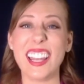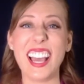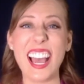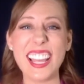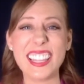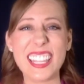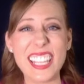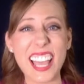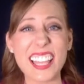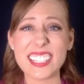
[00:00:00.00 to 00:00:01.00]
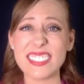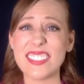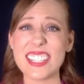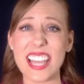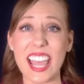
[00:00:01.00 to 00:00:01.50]
at the end of
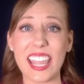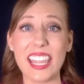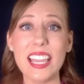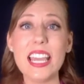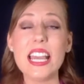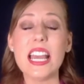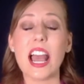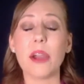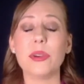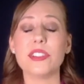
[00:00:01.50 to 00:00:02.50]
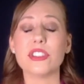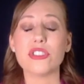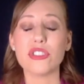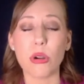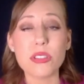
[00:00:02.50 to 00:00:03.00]
the day, I was
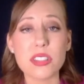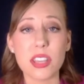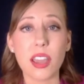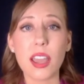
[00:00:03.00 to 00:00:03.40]
so sick,